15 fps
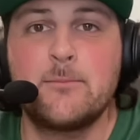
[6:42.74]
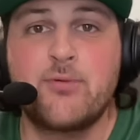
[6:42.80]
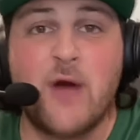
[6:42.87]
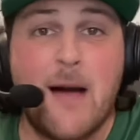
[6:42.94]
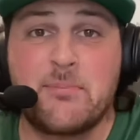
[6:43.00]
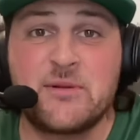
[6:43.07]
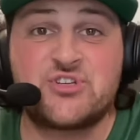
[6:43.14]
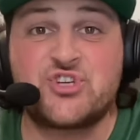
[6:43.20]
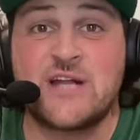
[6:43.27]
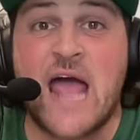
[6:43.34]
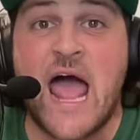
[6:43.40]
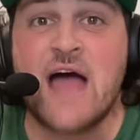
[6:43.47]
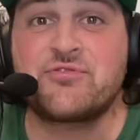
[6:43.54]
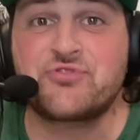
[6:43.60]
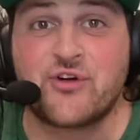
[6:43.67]
Probably should
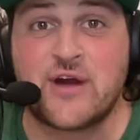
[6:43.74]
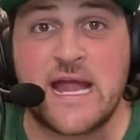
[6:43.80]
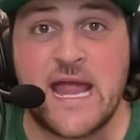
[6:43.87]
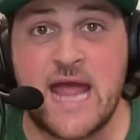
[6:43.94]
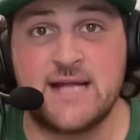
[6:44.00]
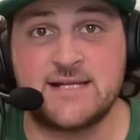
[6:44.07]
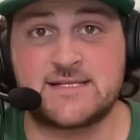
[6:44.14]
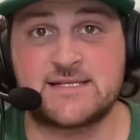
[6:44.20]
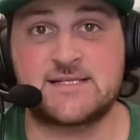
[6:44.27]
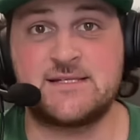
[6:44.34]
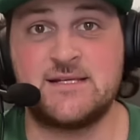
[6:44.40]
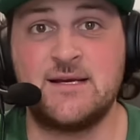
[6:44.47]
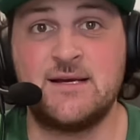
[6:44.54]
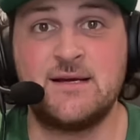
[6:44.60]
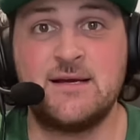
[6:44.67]
have had three
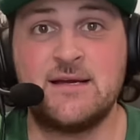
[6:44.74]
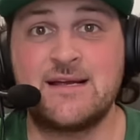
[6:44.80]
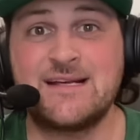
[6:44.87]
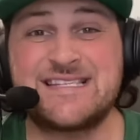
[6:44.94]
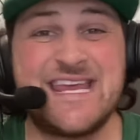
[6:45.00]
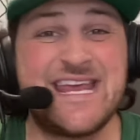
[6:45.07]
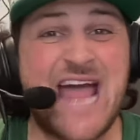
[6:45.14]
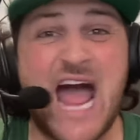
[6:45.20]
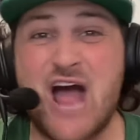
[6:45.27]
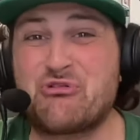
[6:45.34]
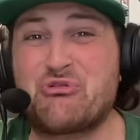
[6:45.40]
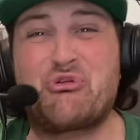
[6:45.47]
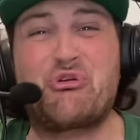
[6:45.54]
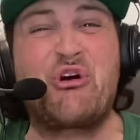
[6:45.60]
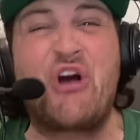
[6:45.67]
hits, because he
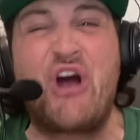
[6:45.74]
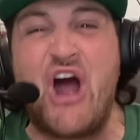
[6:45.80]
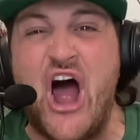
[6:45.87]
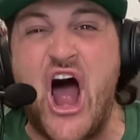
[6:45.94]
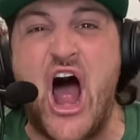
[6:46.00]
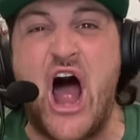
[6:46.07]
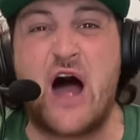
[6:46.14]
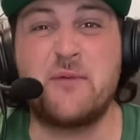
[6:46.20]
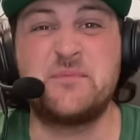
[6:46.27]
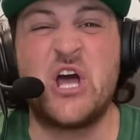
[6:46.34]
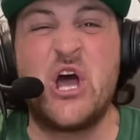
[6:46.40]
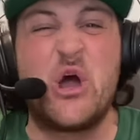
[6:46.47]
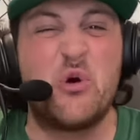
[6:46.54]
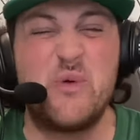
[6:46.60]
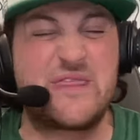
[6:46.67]
got
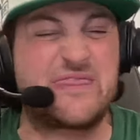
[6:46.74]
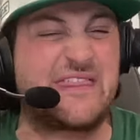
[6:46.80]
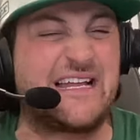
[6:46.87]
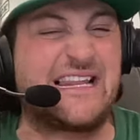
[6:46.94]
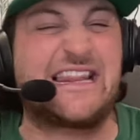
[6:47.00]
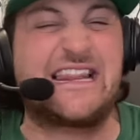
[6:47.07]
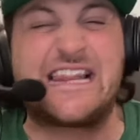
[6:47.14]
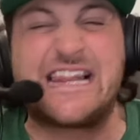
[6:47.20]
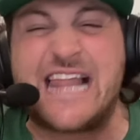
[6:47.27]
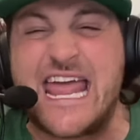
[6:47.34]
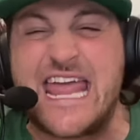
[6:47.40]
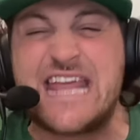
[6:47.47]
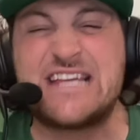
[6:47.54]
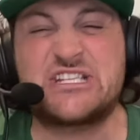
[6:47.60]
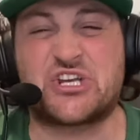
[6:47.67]
robbed with a
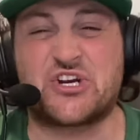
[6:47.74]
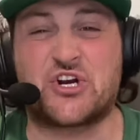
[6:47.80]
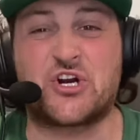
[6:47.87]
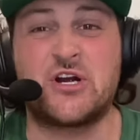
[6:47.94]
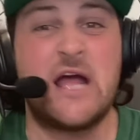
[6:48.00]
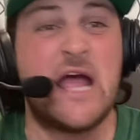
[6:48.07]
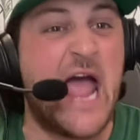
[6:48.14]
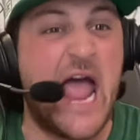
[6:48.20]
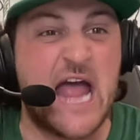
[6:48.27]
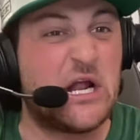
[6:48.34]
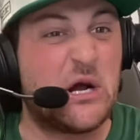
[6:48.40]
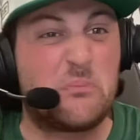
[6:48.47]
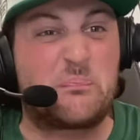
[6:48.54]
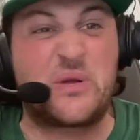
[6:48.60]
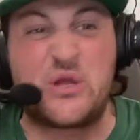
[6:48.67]
laser and
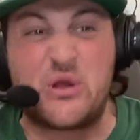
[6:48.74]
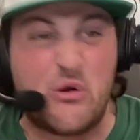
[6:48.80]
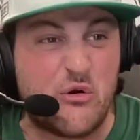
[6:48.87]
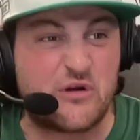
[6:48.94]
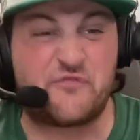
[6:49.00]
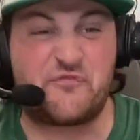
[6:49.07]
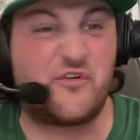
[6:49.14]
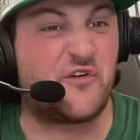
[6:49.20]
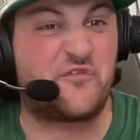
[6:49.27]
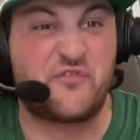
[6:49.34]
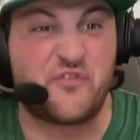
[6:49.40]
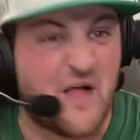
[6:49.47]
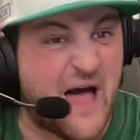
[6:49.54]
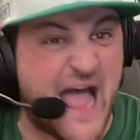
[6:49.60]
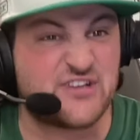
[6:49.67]
a beautiful
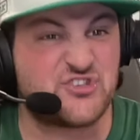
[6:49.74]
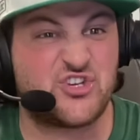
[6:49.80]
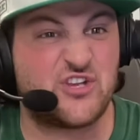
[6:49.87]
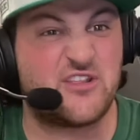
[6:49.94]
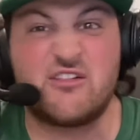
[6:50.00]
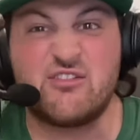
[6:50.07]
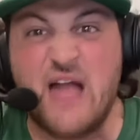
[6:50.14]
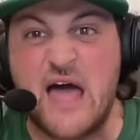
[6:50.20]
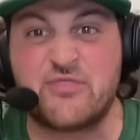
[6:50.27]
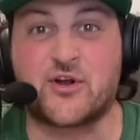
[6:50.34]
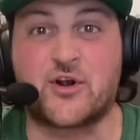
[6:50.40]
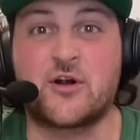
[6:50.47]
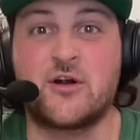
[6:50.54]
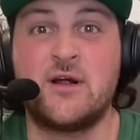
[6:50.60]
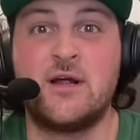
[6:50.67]
flash of the
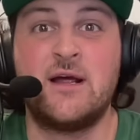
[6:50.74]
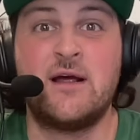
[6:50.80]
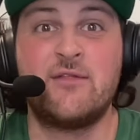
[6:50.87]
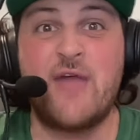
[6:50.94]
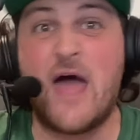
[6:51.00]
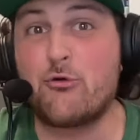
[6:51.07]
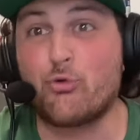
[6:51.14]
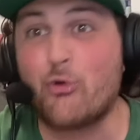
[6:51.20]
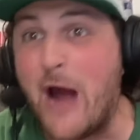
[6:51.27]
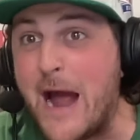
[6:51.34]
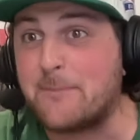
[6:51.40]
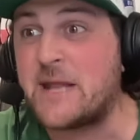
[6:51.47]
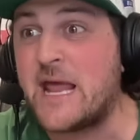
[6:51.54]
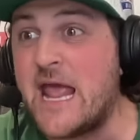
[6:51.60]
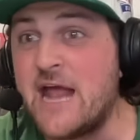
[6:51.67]
leather that
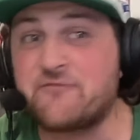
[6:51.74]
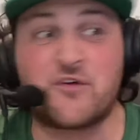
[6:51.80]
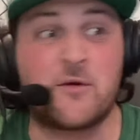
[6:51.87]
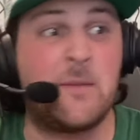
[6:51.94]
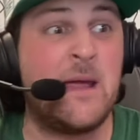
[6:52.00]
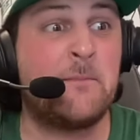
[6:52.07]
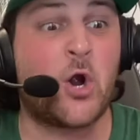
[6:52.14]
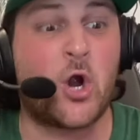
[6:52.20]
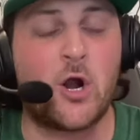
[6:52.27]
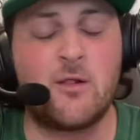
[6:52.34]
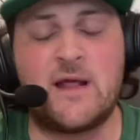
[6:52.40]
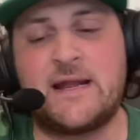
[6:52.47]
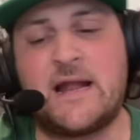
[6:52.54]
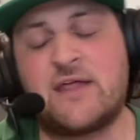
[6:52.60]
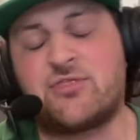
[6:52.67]
robbed a hit from him
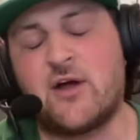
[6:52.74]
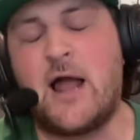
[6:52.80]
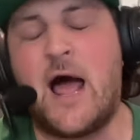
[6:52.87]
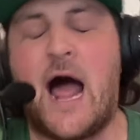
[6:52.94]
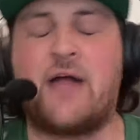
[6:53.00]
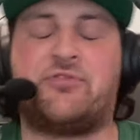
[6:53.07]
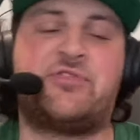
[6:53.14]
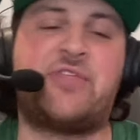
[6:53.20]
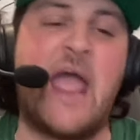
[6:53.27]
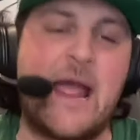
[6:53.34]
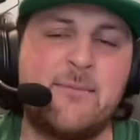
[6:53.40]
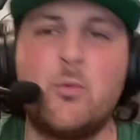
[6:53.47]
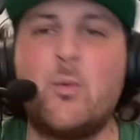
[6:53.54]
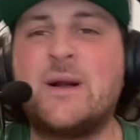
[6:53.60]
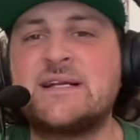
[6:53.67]
early. And I thought, ah,
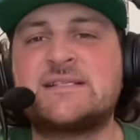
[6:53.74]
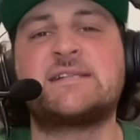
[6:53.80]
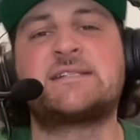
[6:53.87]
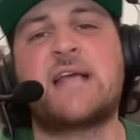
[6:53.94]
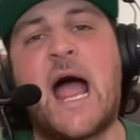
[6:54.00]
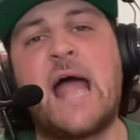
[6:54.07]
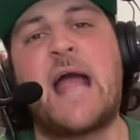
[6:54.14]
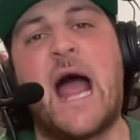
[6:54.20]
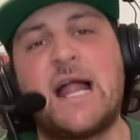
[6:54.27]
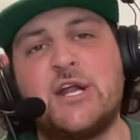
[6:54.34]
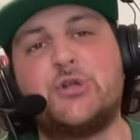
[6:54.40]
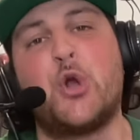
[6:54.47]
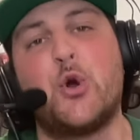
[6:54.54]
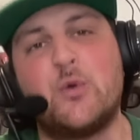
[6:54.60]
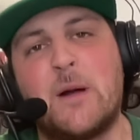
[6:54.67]
damn it, what does this guy got
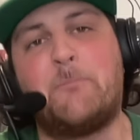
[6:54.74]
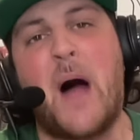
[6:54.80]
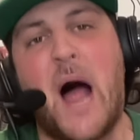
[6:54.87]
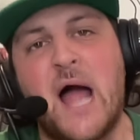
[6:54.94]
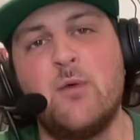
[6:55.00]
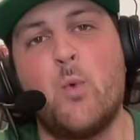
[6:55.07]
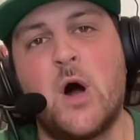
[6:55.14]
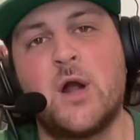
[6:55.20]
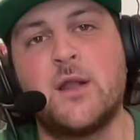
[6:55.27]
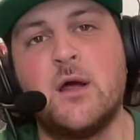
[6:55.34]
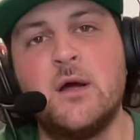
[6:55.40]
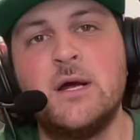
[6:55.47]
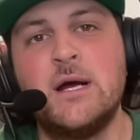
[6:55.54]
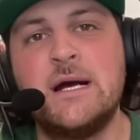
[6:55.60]
to do to buy one?